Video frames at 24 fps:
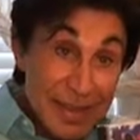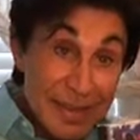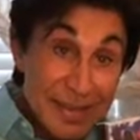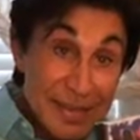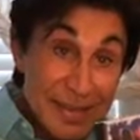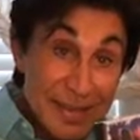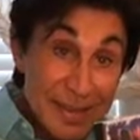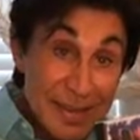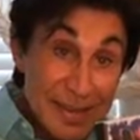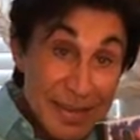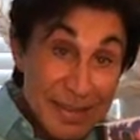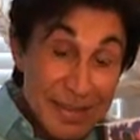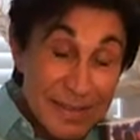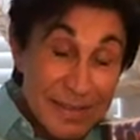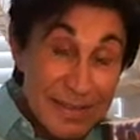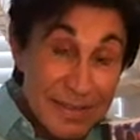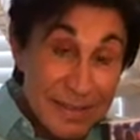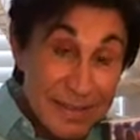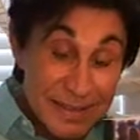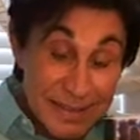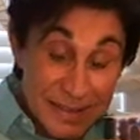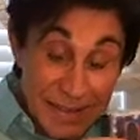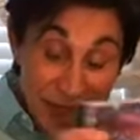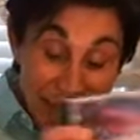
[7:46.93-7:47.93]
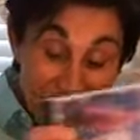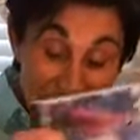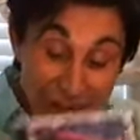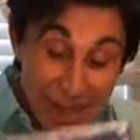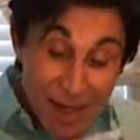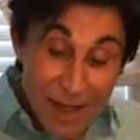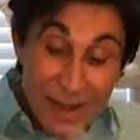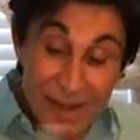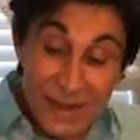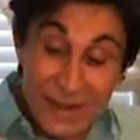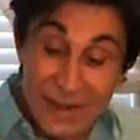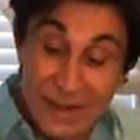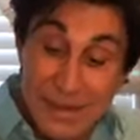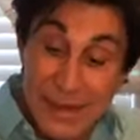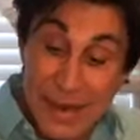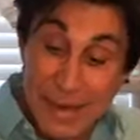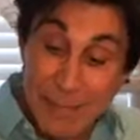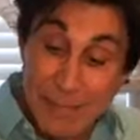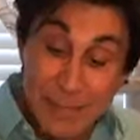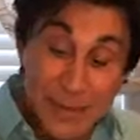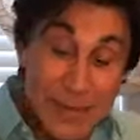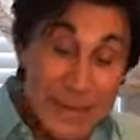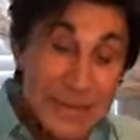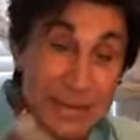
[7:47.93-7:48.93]
Exodus mm. got on it,
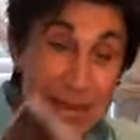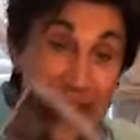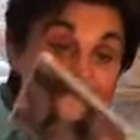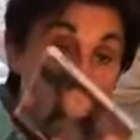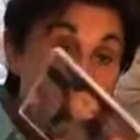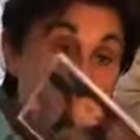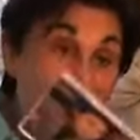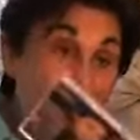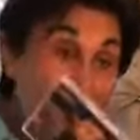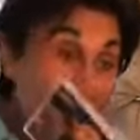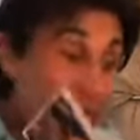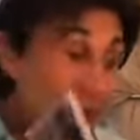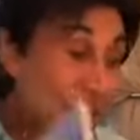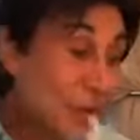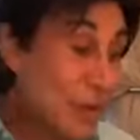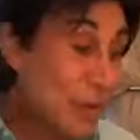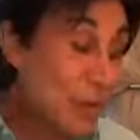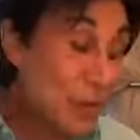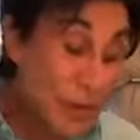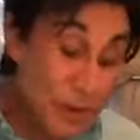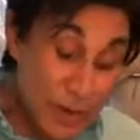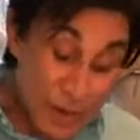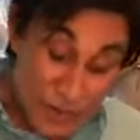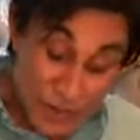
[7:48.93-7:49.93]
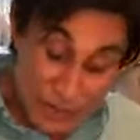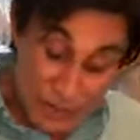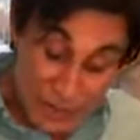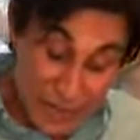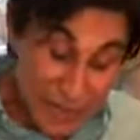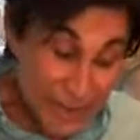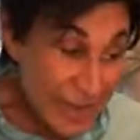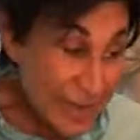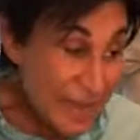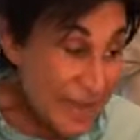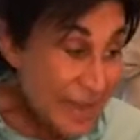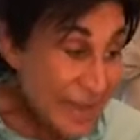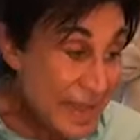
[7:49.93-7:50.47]
and plus the Hallelujah chorus.